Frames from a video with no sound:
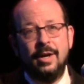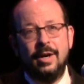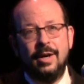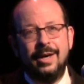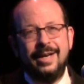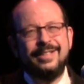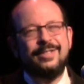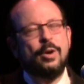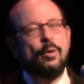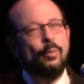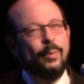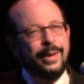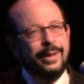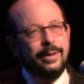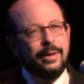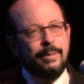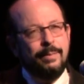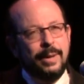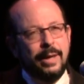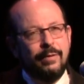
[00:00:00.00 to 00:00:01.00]
Uh, it's a
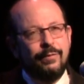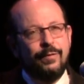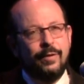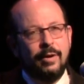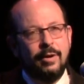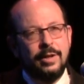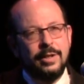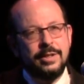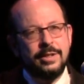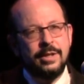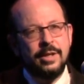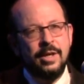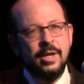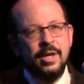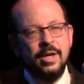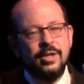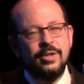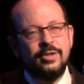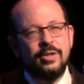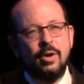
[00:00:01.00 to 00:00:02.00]
really big forest.
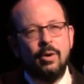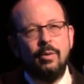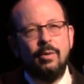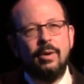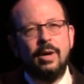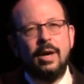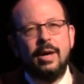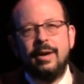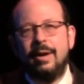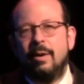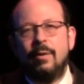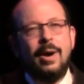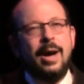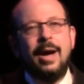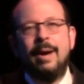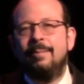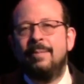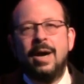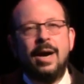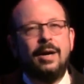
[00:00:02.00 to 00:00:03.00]
So, you know,
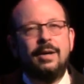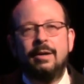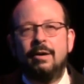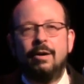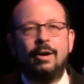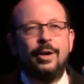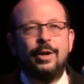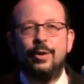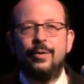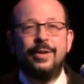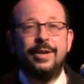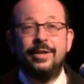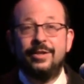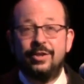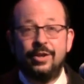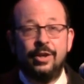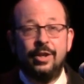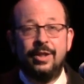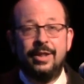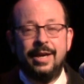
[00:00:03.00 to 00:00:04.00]
I'm not going to argue that
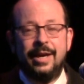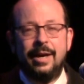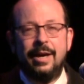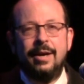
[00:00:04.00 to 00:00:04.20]
it's a good thing.